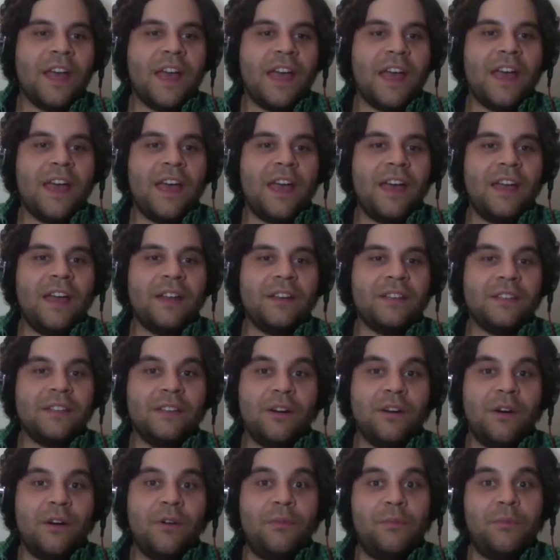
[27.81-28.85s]
and,
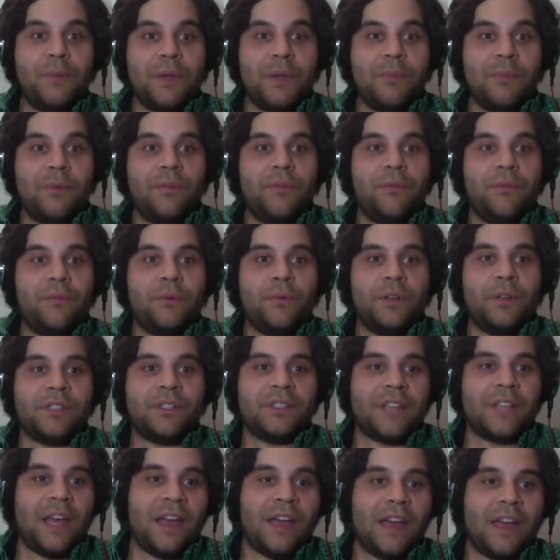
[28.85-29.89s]
you know, people were
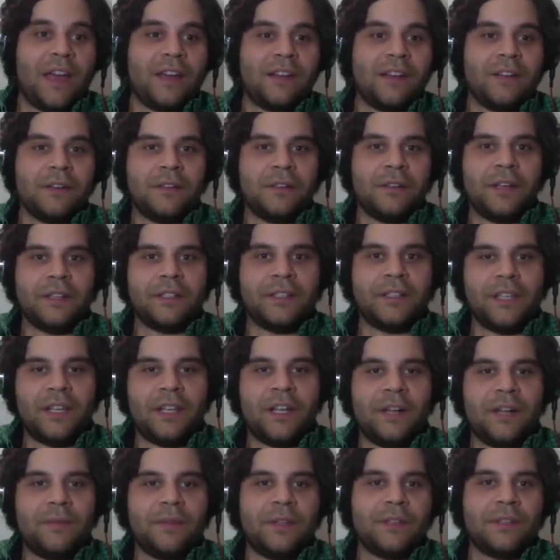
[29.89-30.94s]
sad and like,
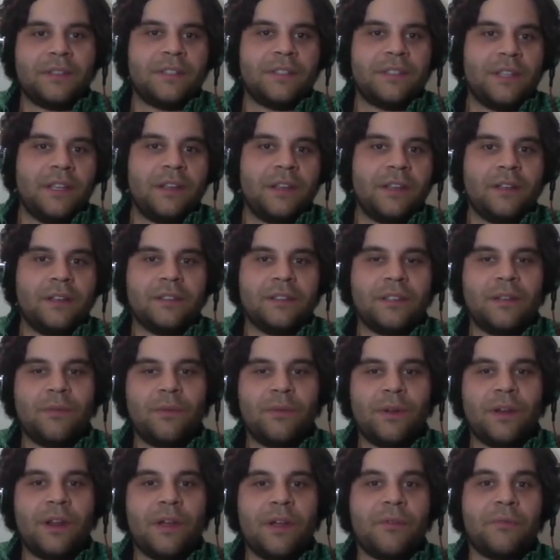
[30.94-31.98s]
damn, that stinks
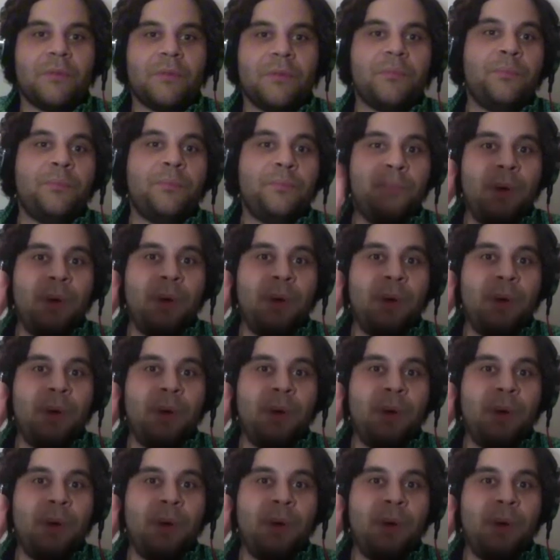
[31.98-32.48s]
and whatever.